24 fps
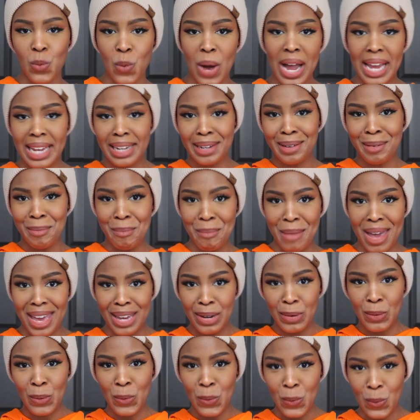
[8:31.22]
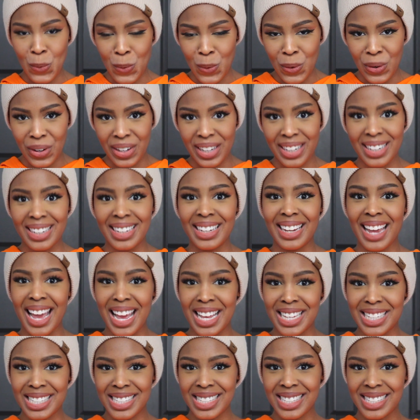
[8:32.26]
white men would.
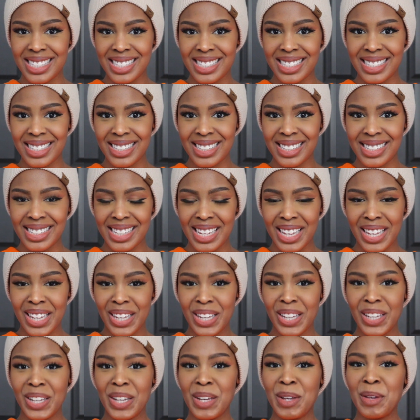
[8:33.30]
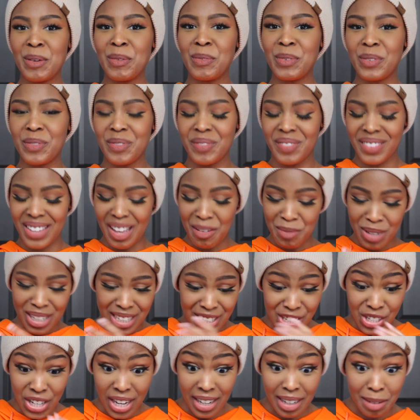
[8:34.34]
Yes. I'm
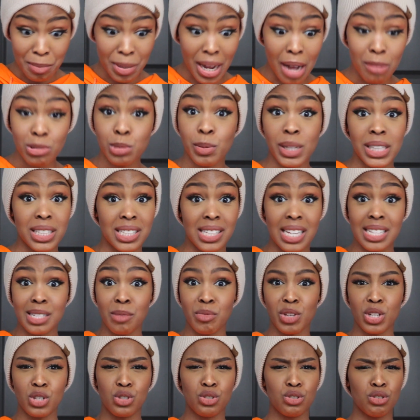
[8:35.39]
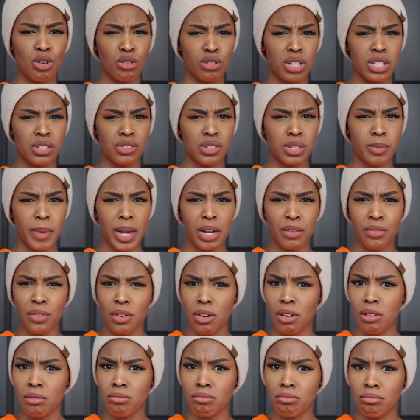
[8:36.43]
gonna shut up. I was about to say something so
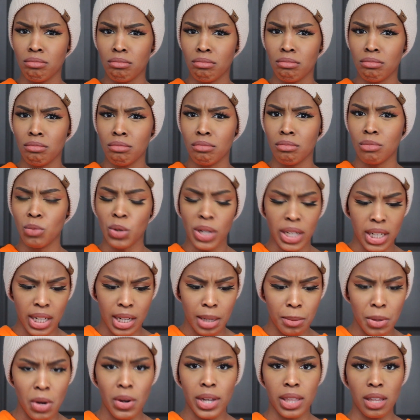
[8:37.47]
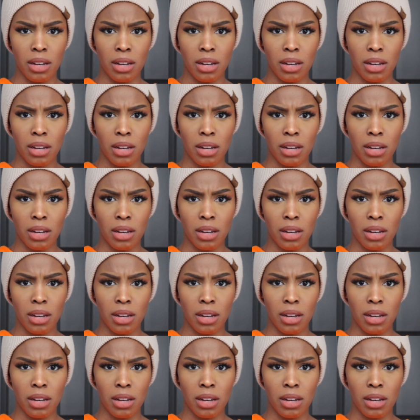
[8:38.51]
disrespectful. We're gonna keep going